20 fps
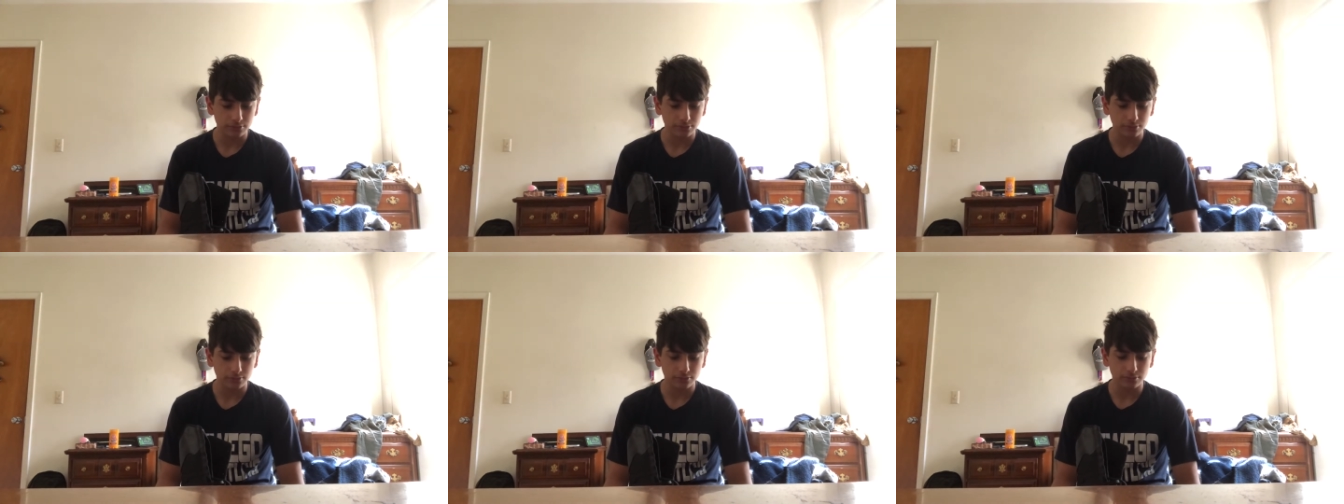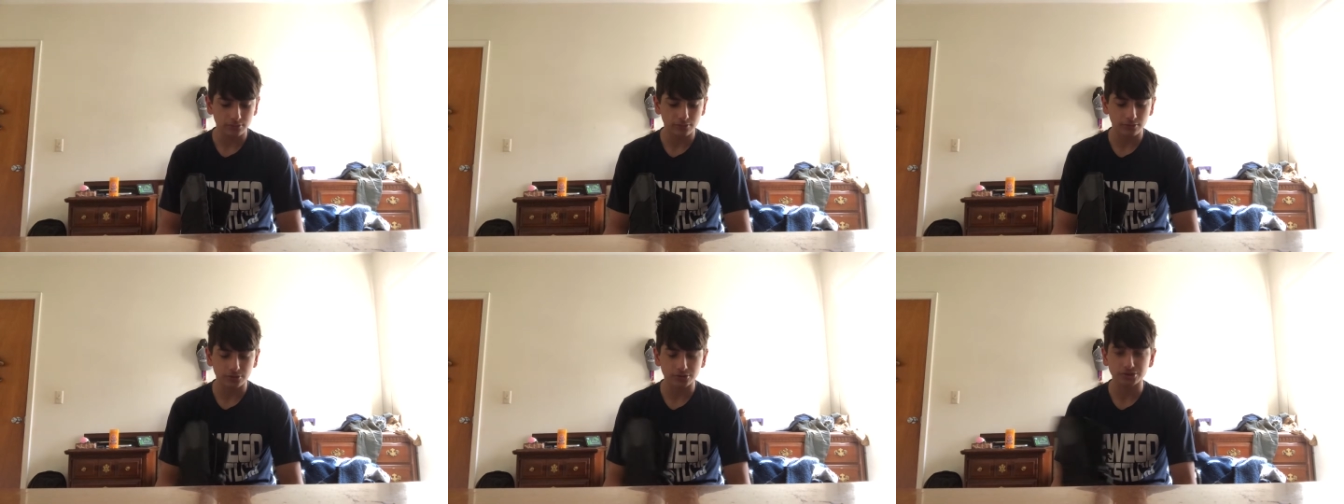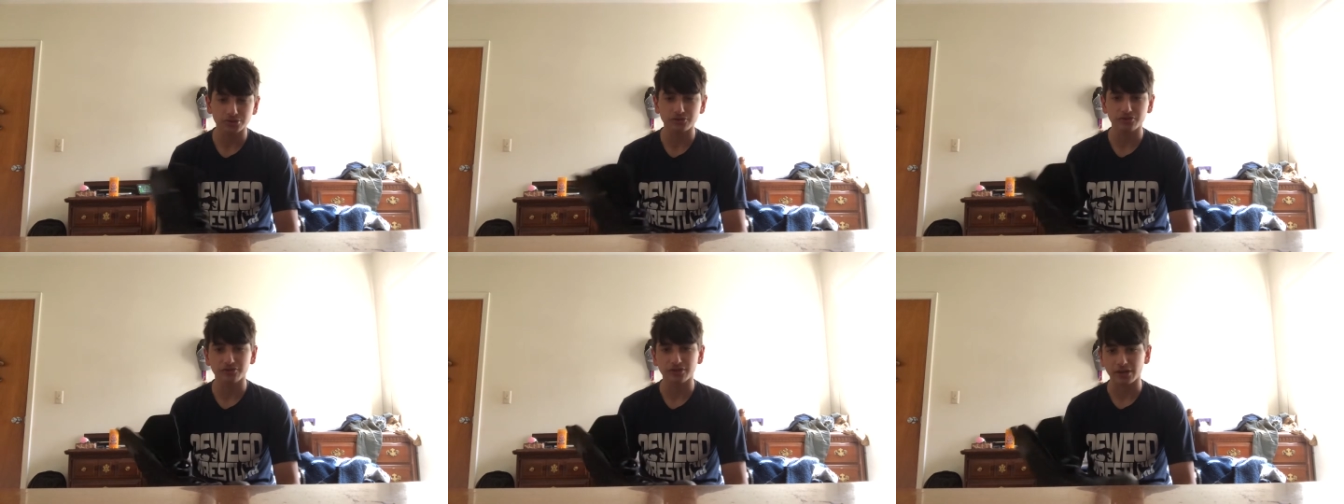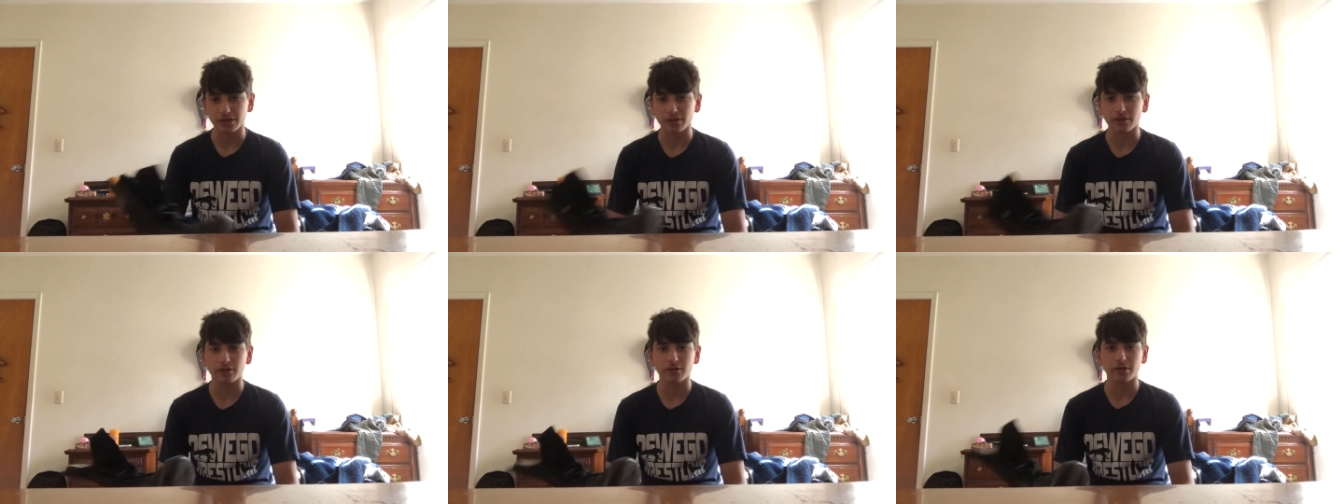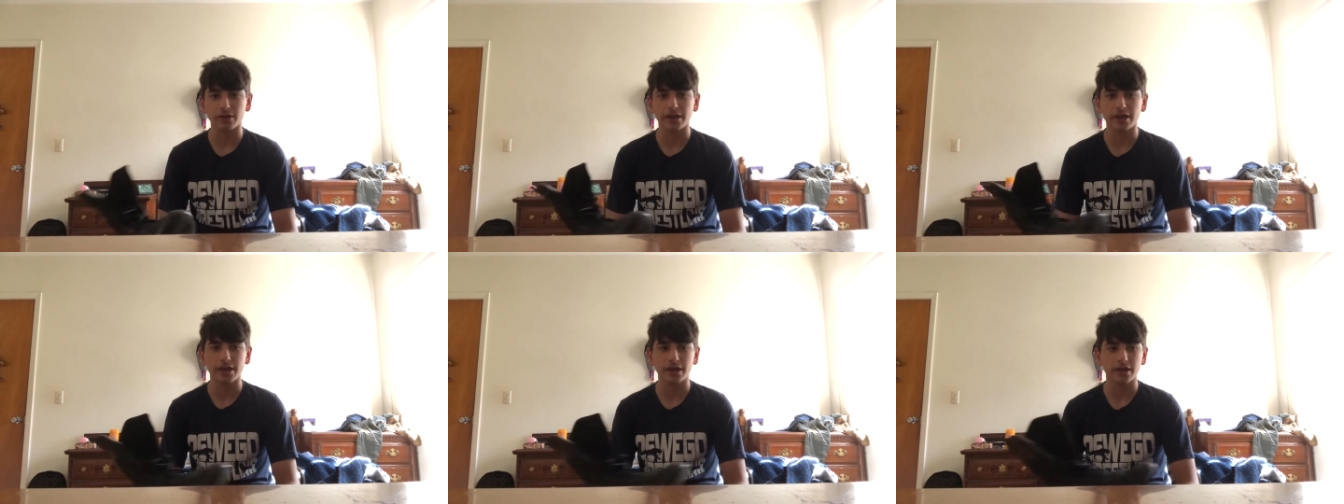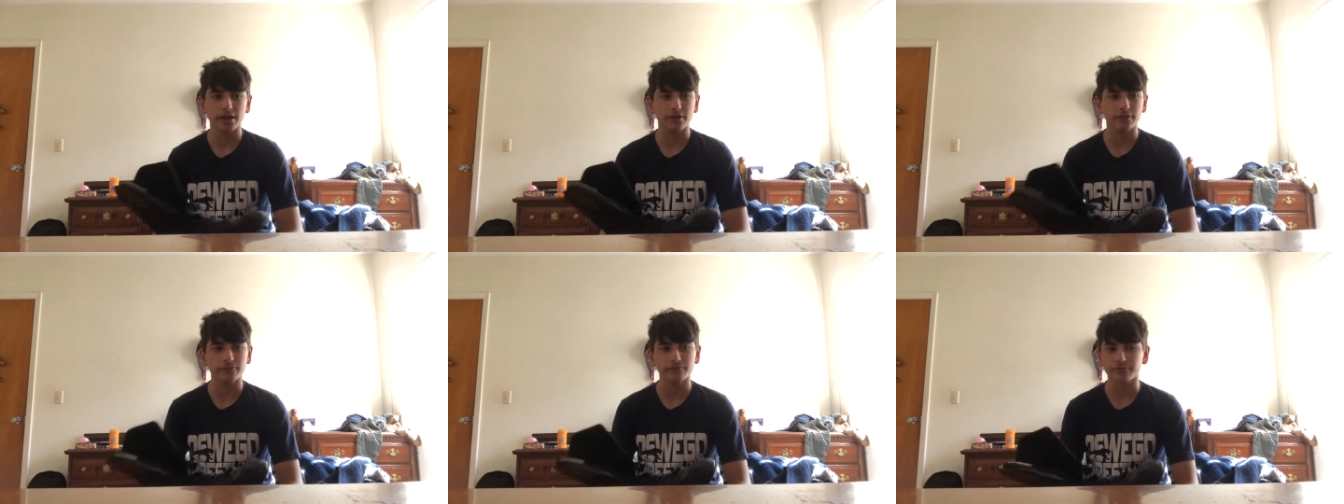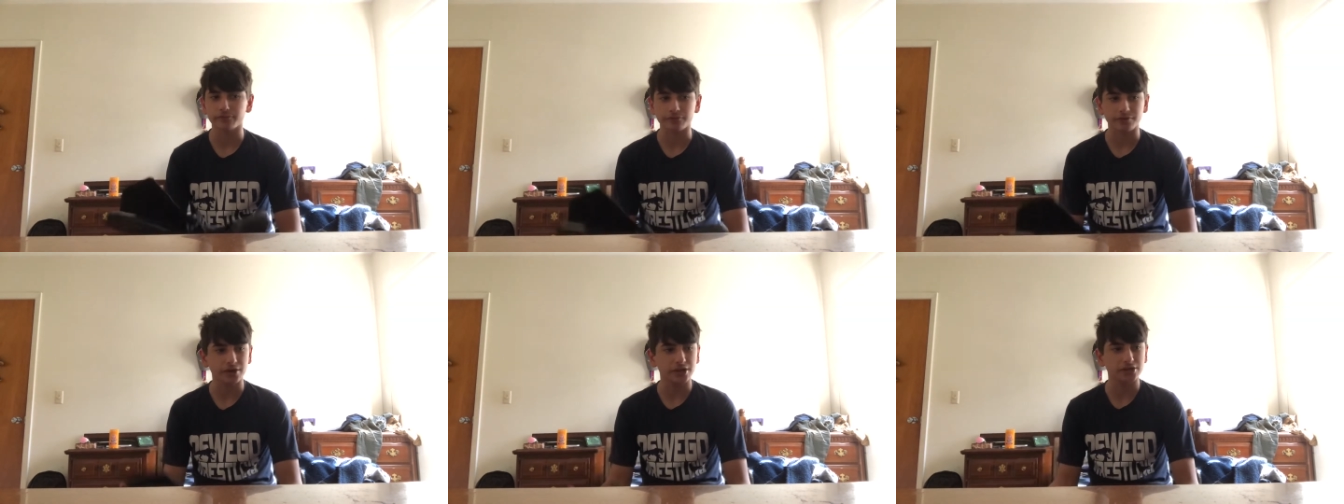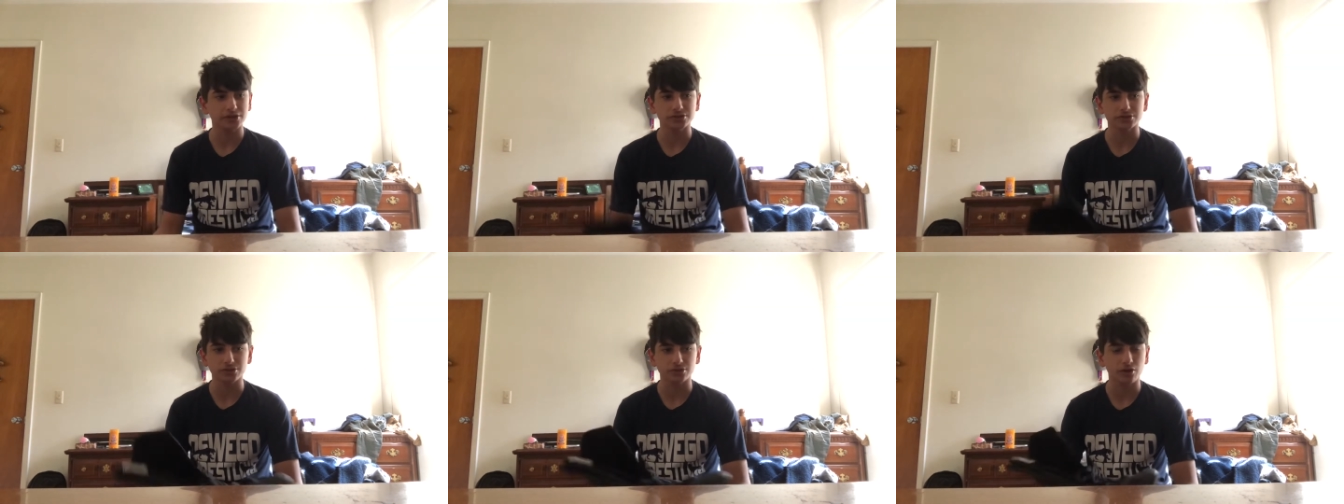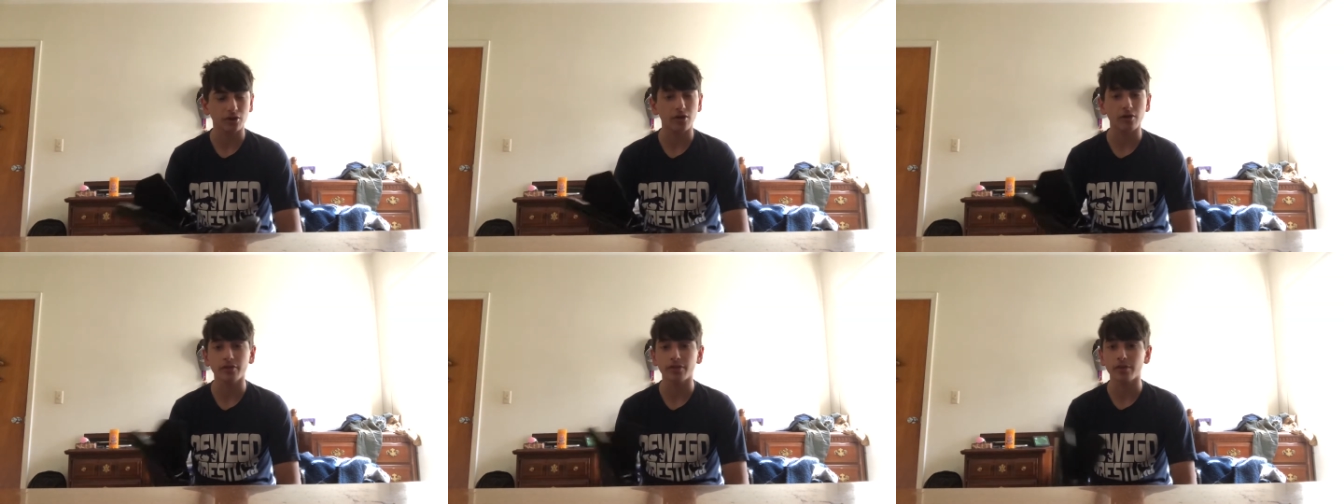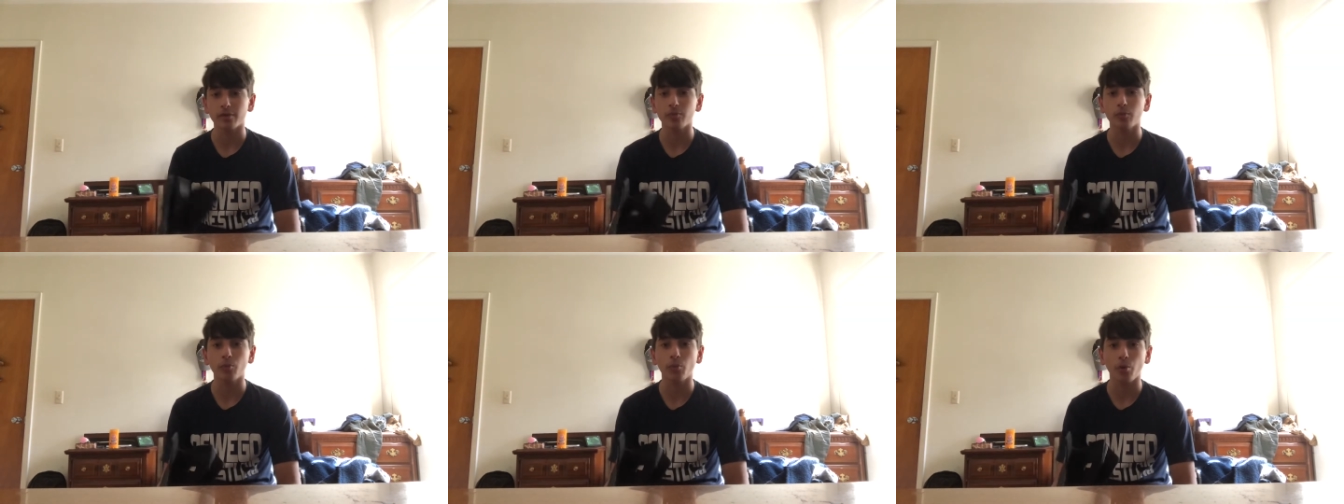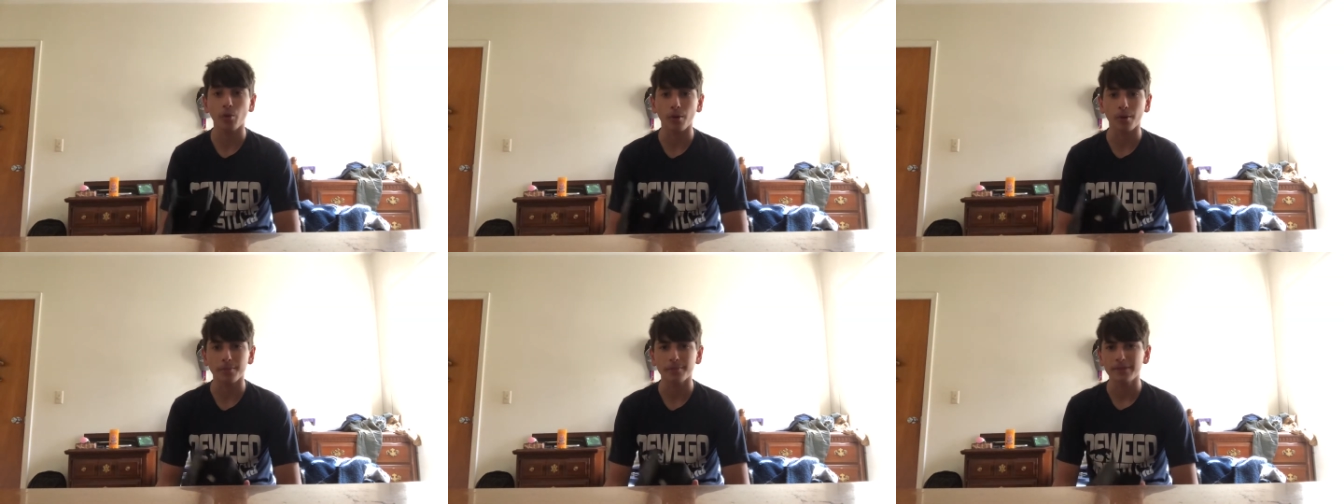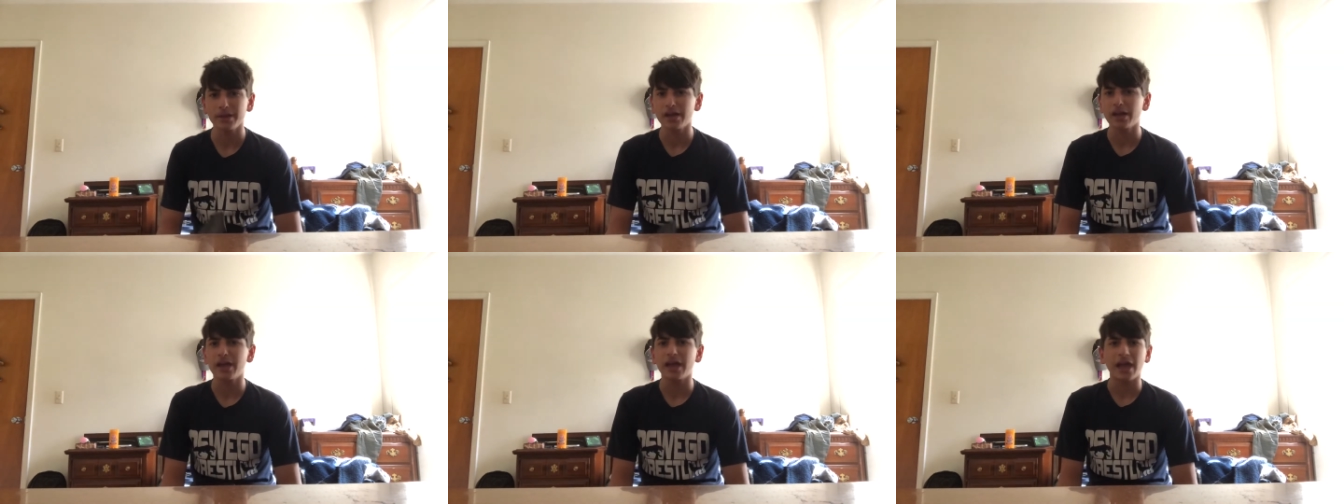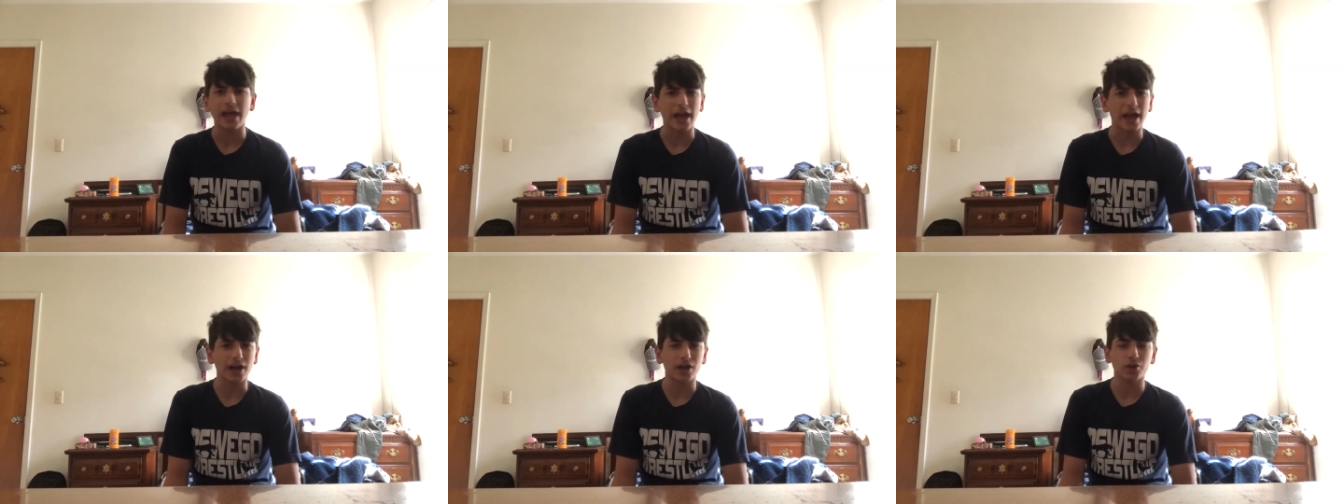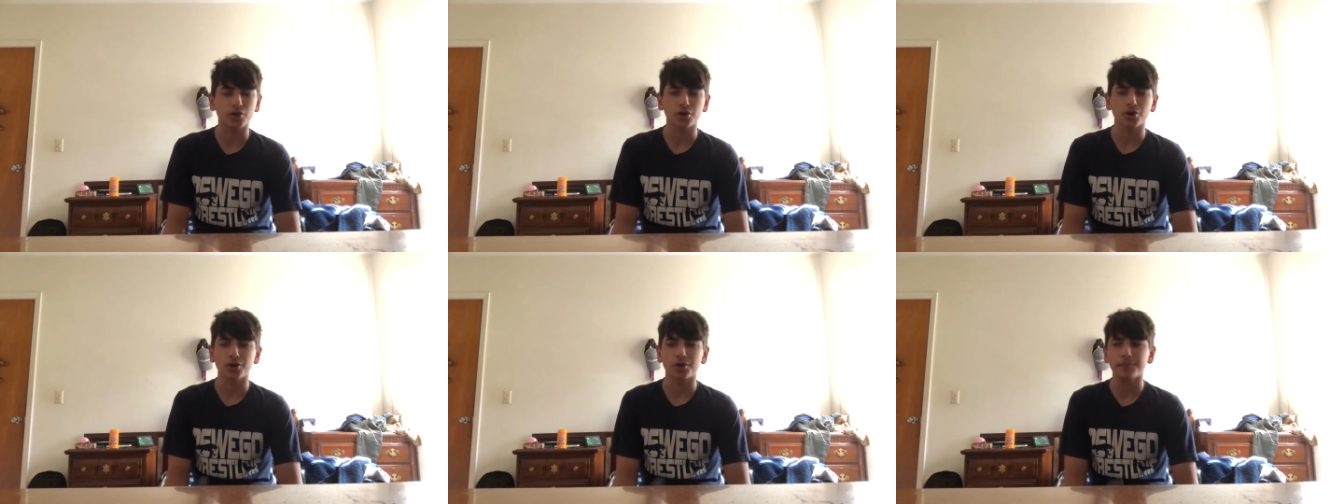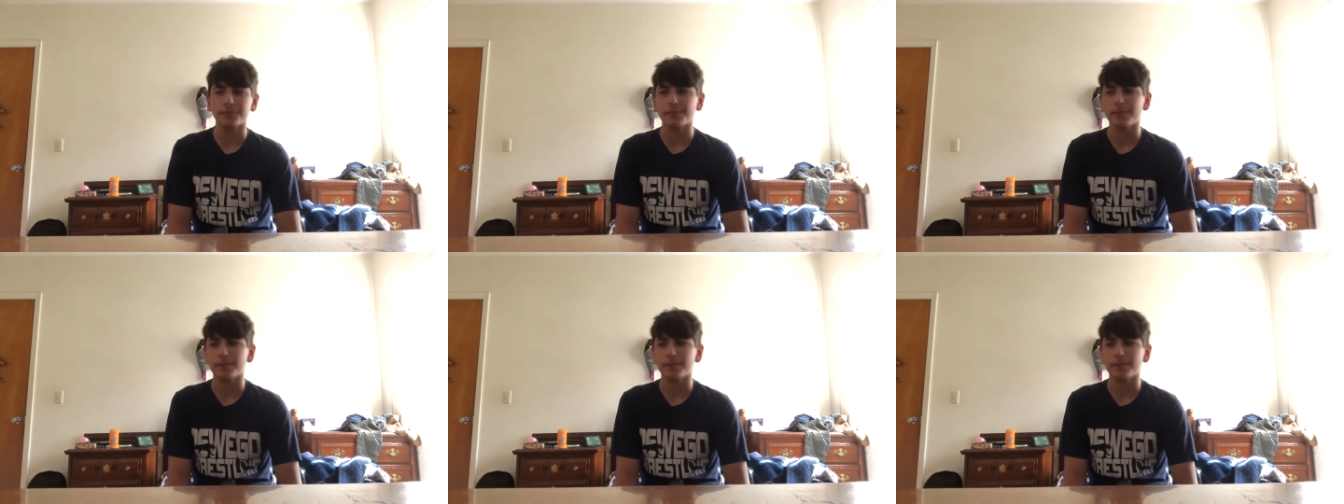the shoes that Clay, Frazier, all of them wore, Hagler.